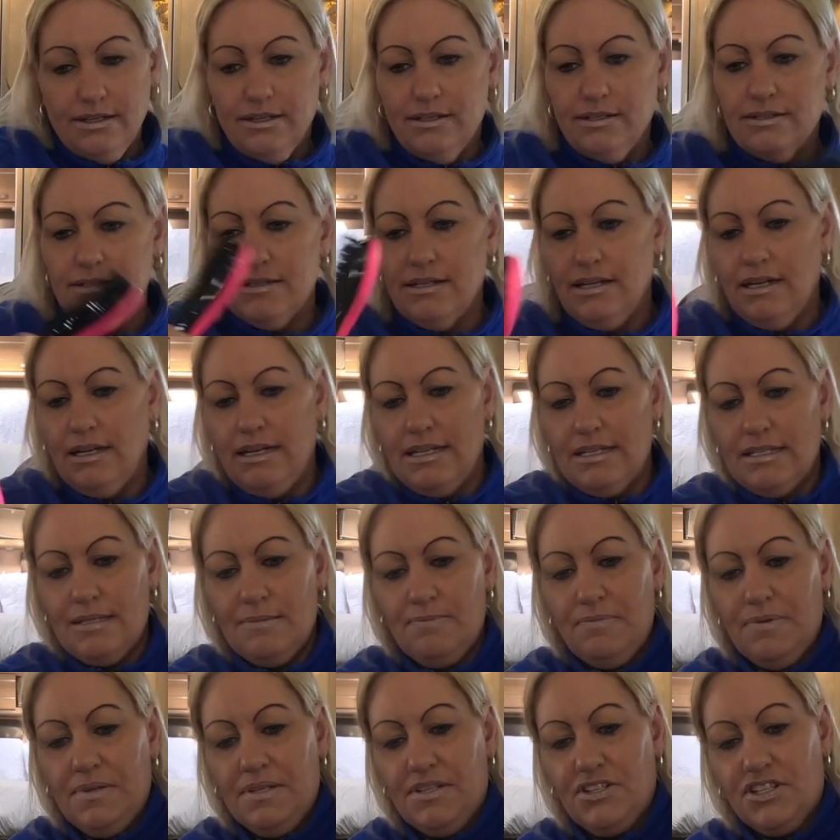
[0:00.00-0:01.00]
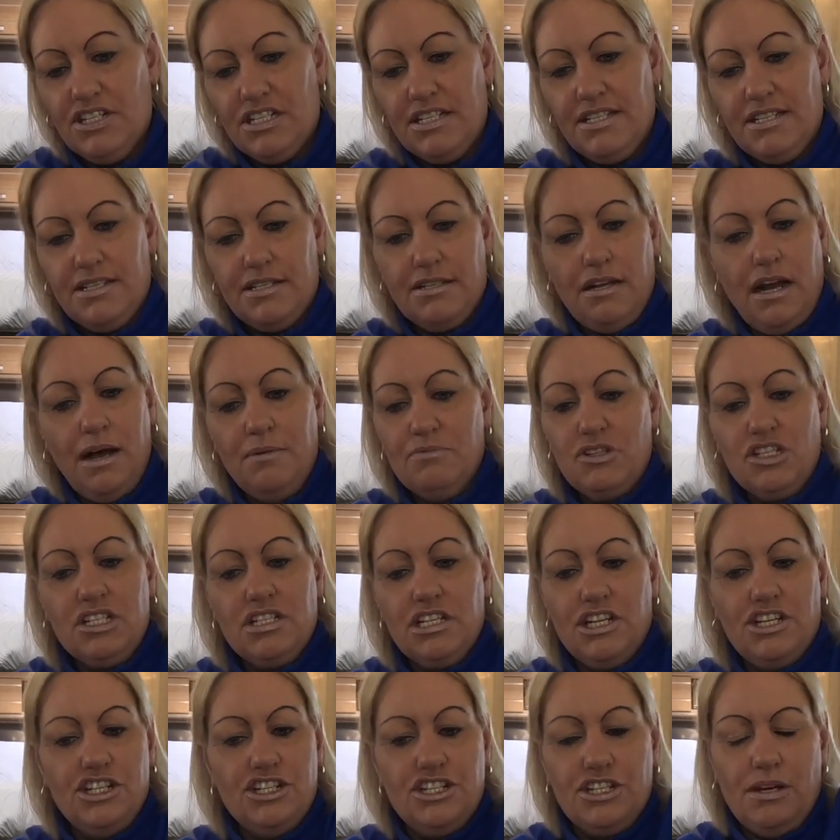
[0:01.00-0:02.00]
So I'm just
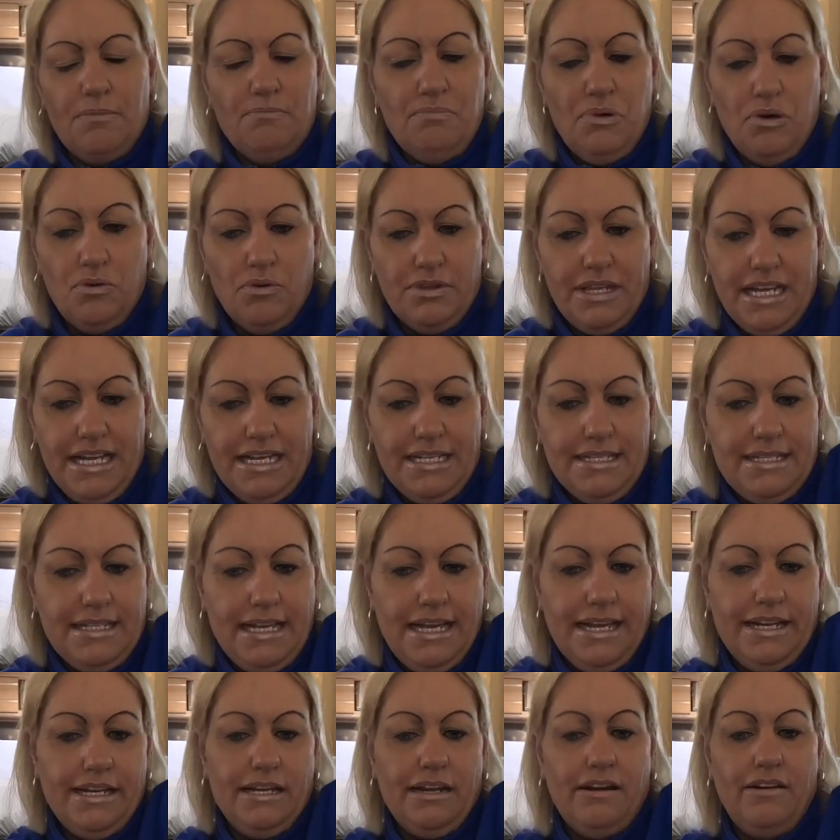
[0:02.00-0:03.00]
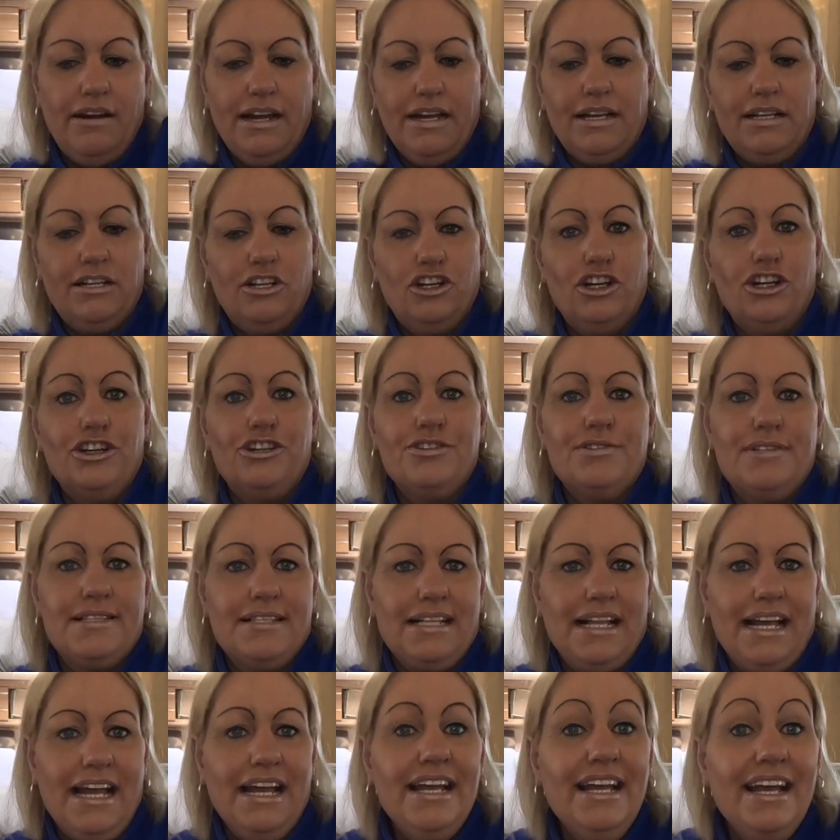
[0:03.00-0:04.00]
going to dump all these in like
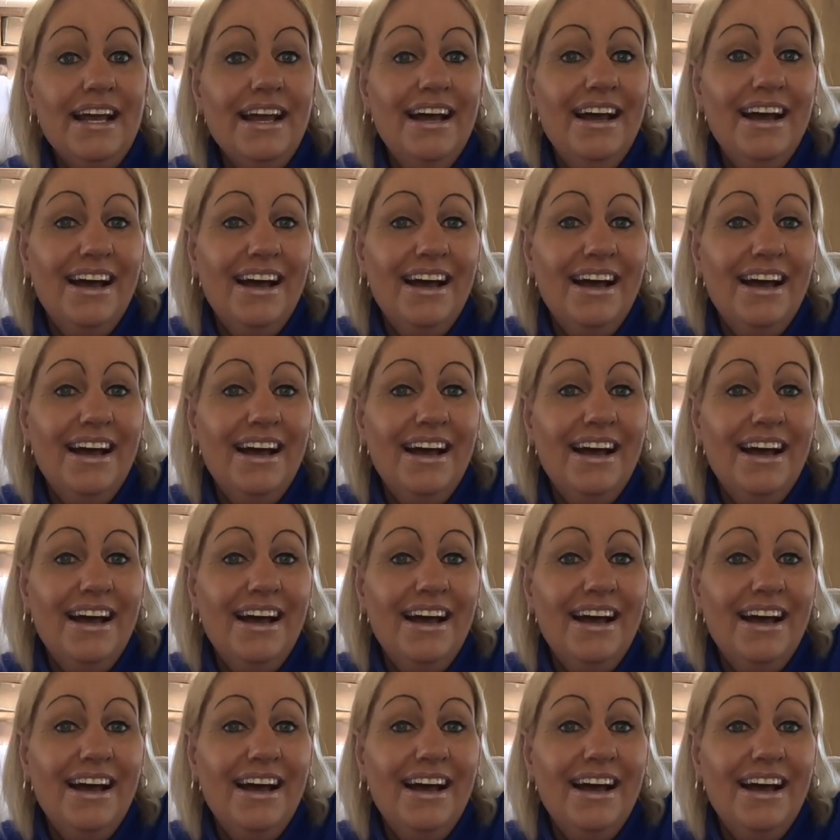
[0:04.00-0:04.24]
loosely.